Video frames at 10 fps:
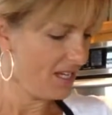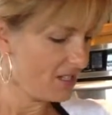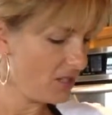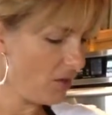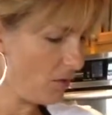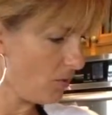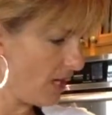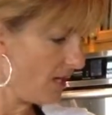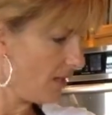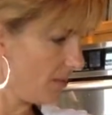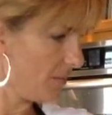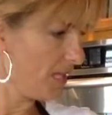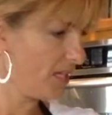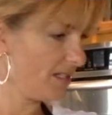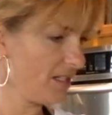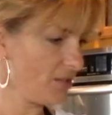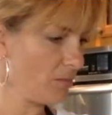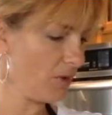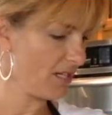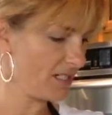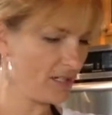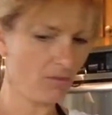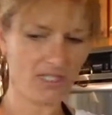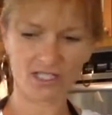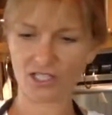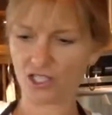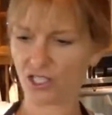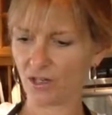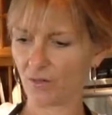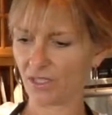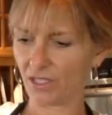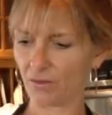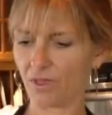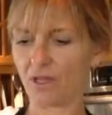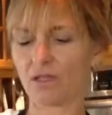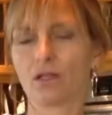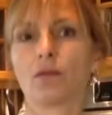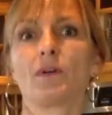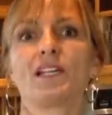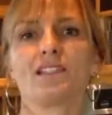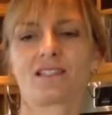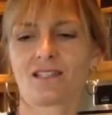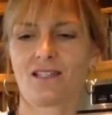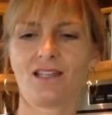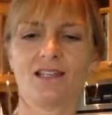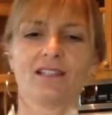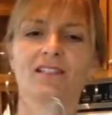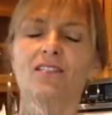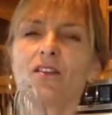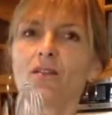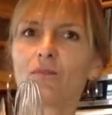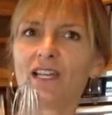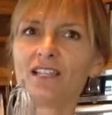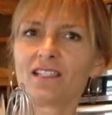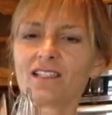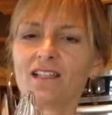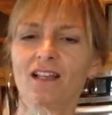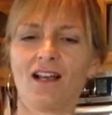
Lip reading: So another product I wanted to share with you, the whisk. This is our whisk.